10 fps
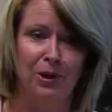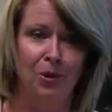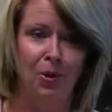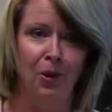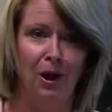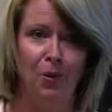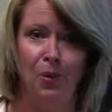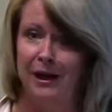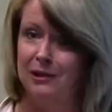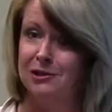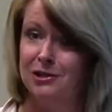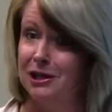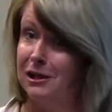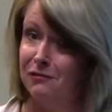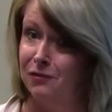we all await to
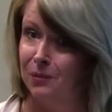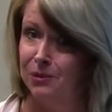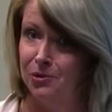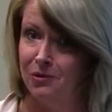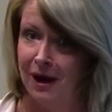hear from you,